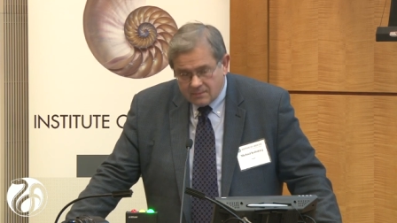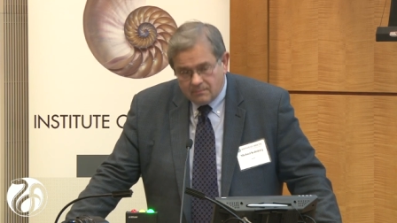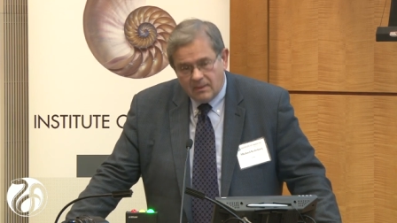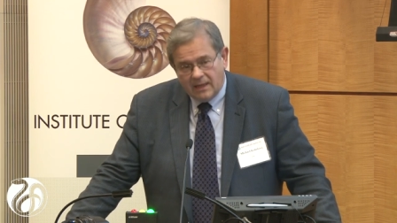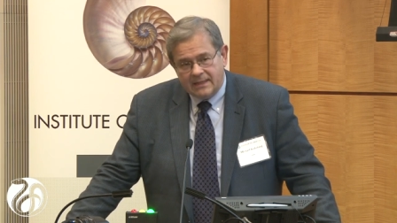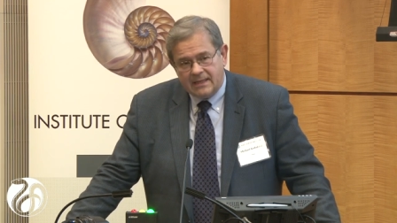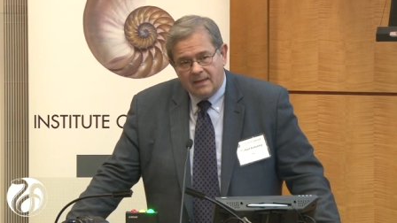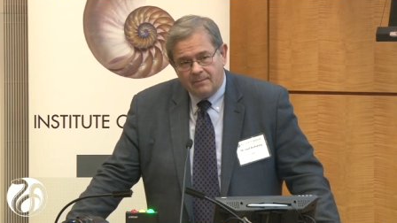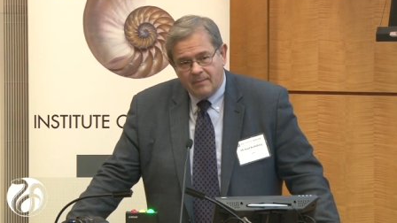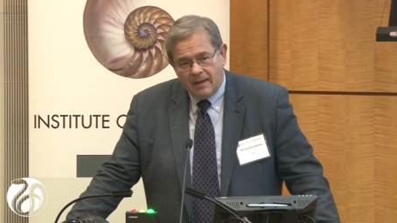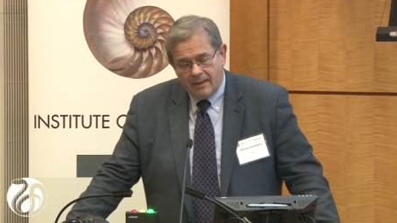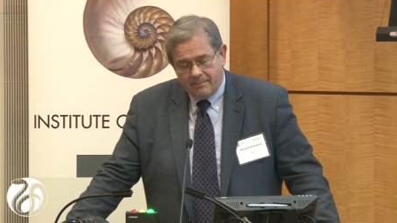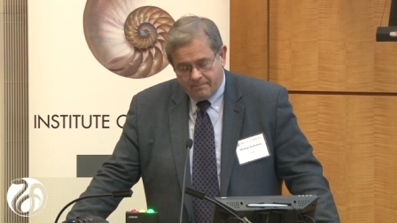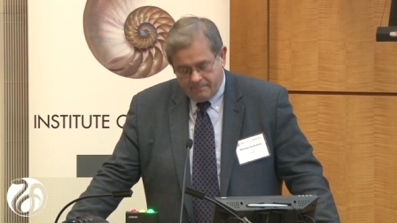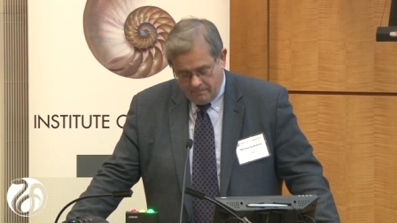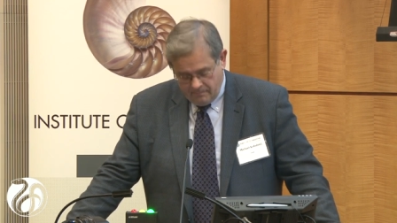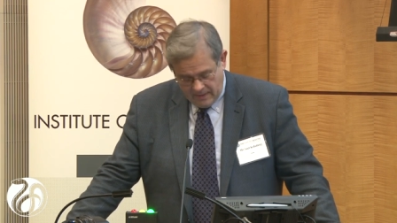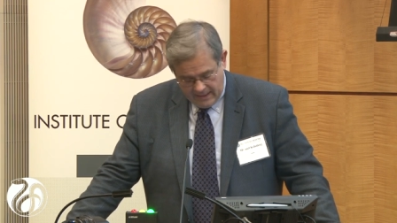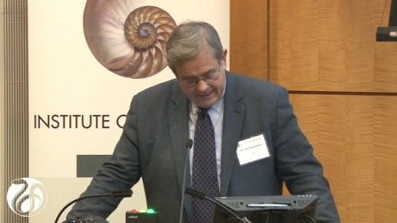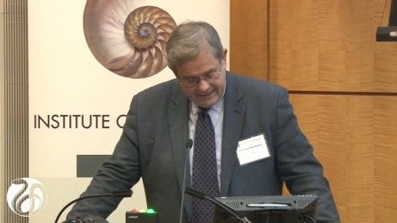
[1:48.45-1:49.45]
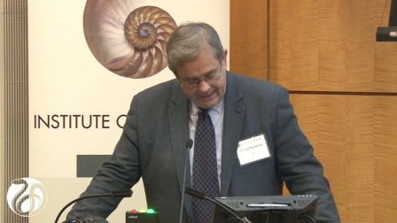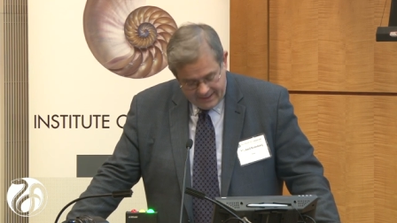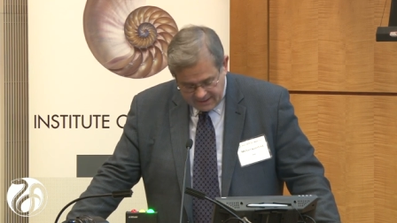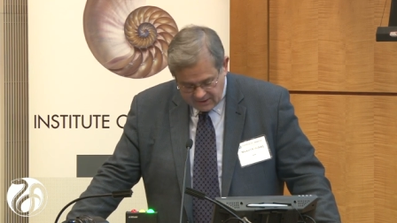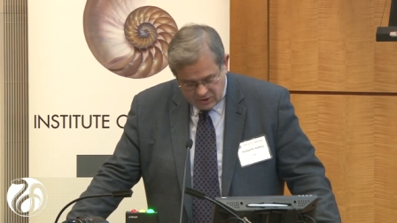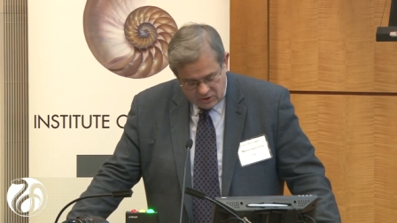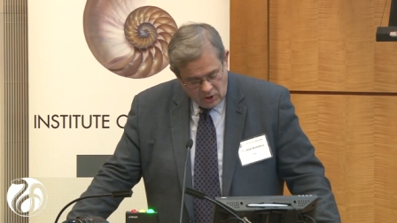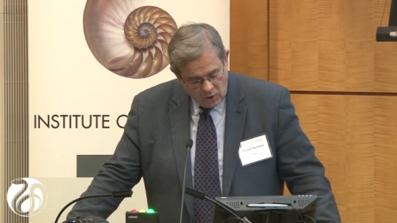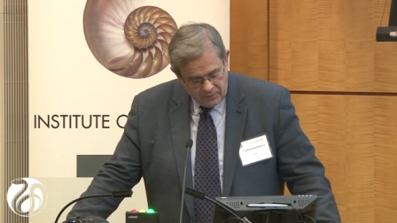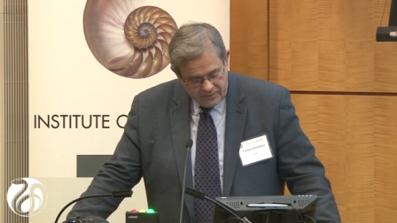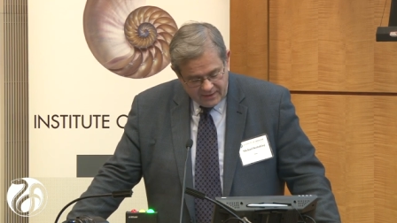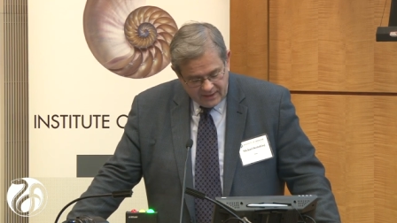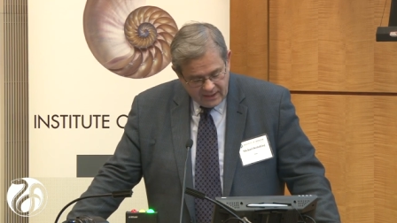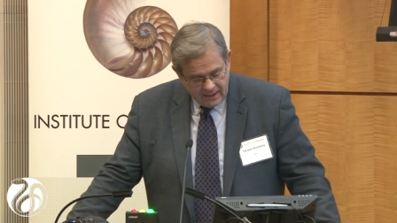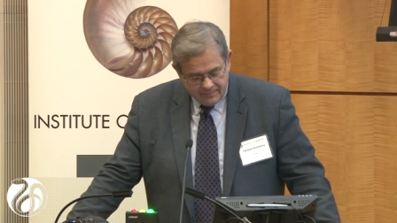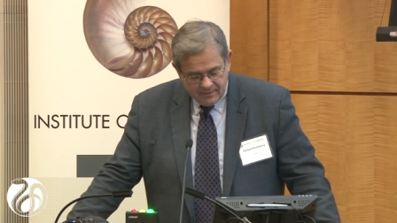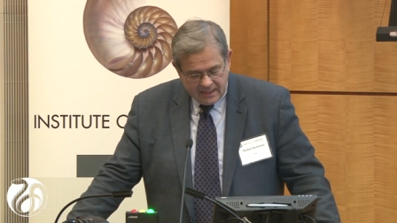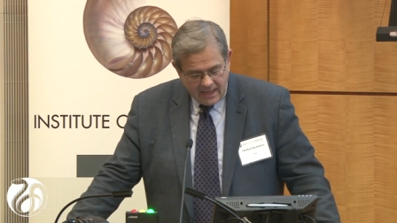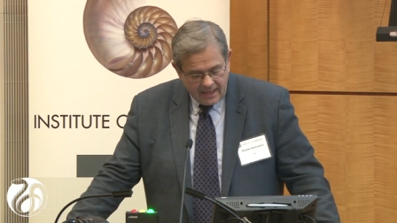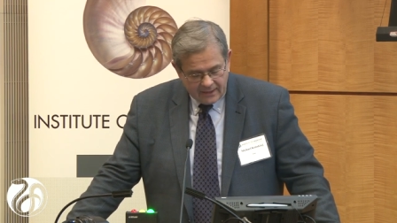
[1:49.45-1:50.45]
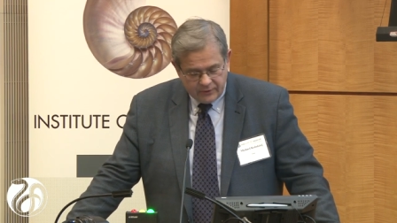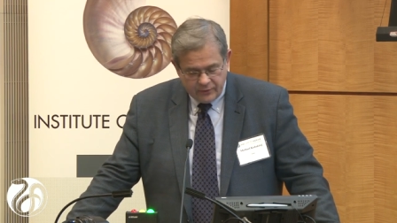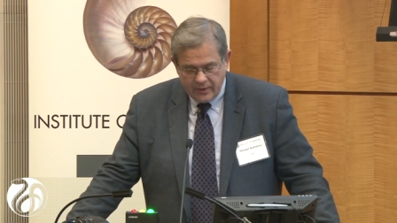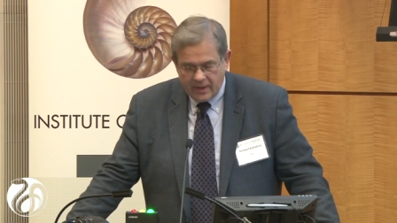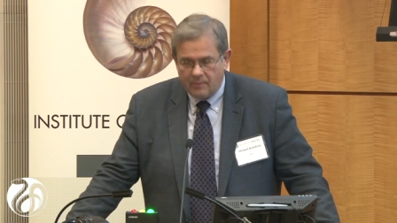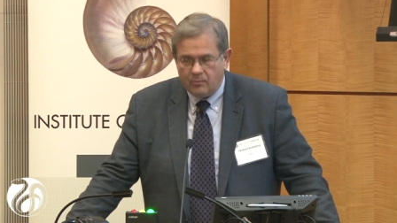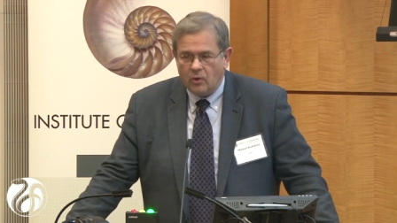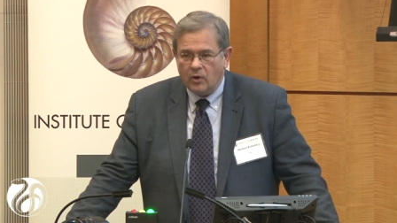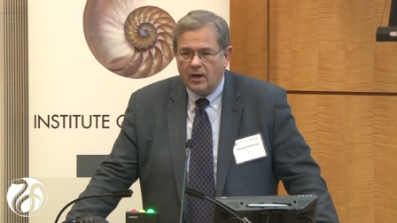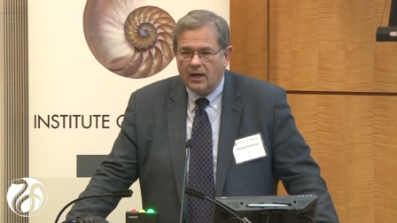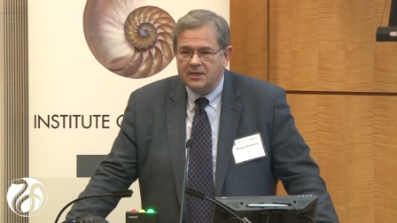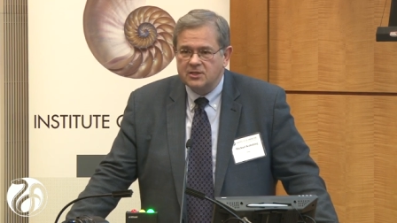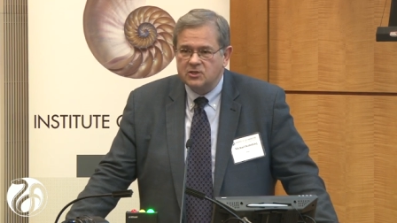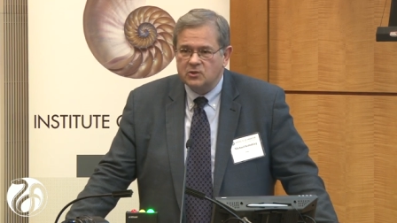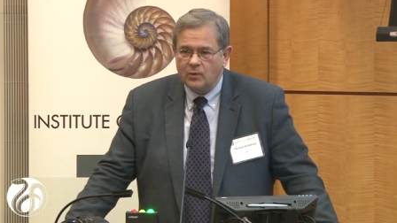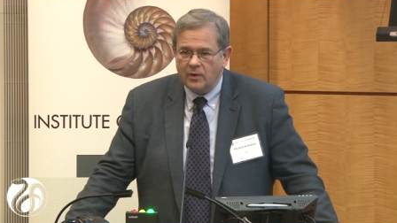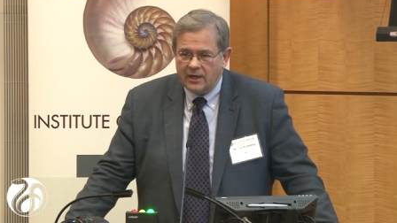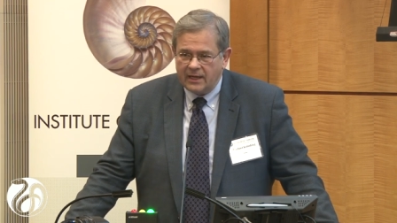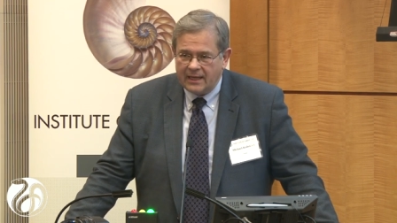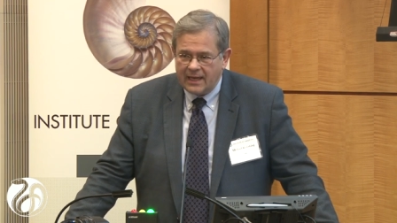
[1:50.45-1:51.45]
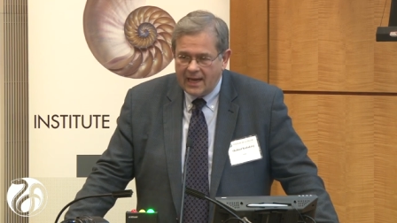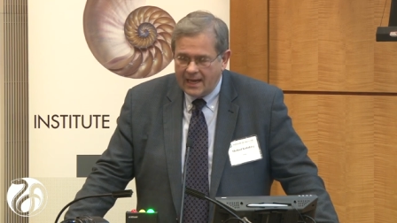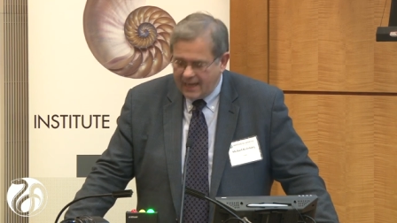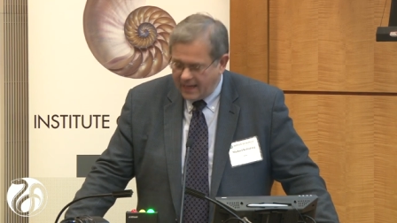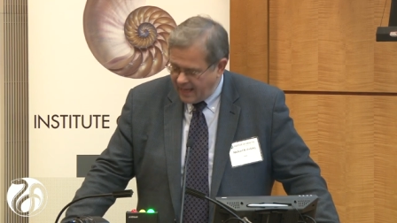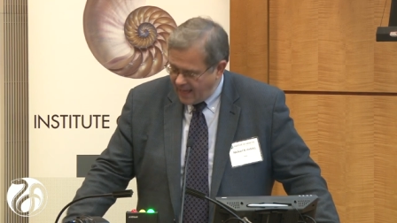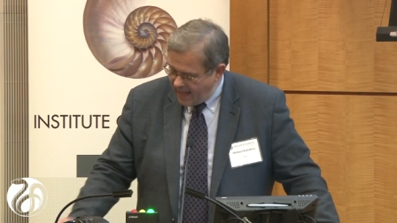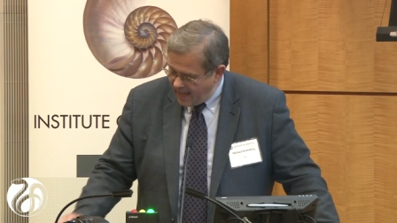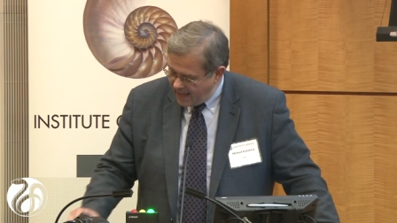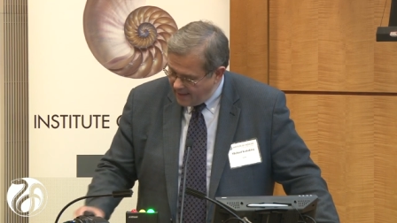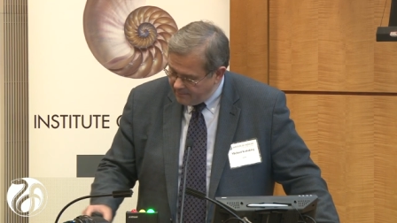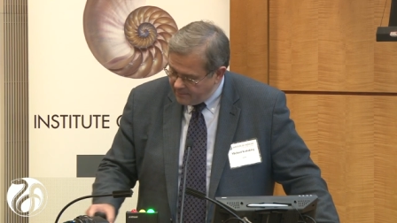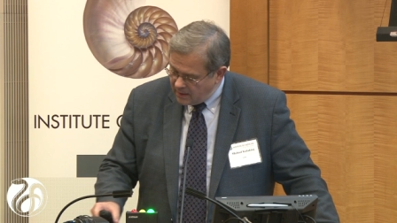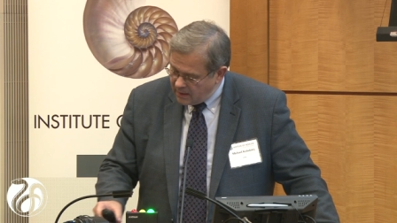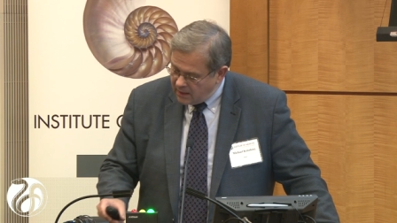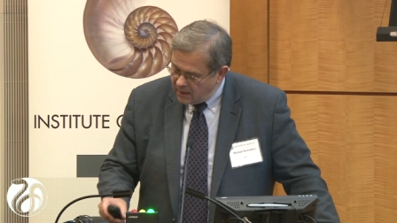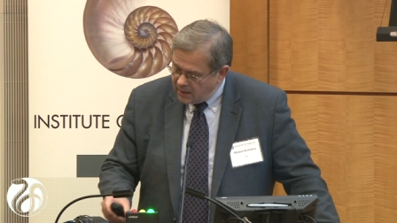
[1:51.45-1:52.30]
My, my, my kids don't think I'm a doctor anymore. I swear to God, I am.